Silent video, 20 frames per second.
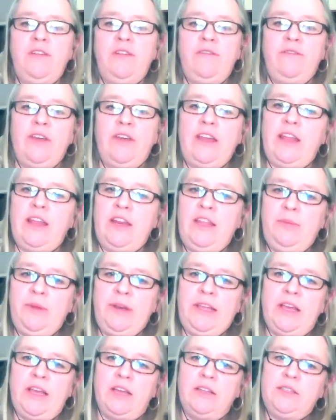want to invite
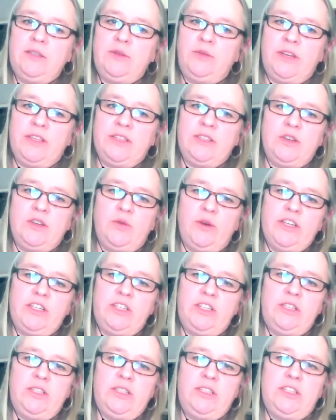anybody else who has
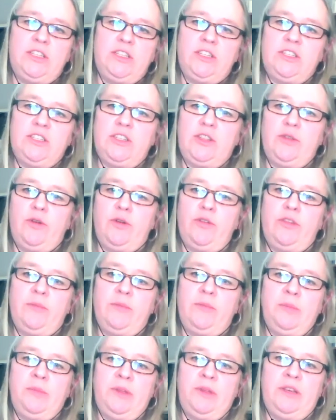questions to just throw
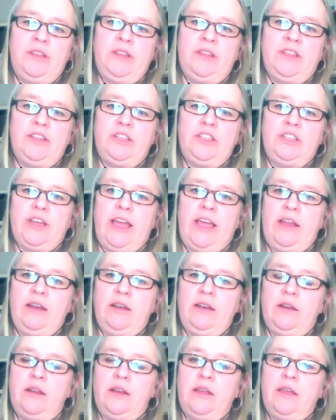them up into the chat.
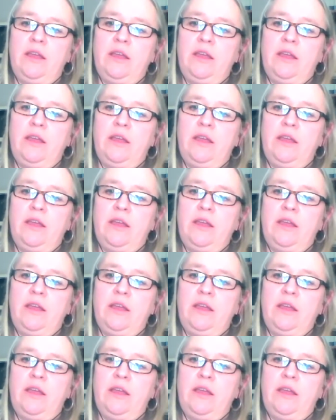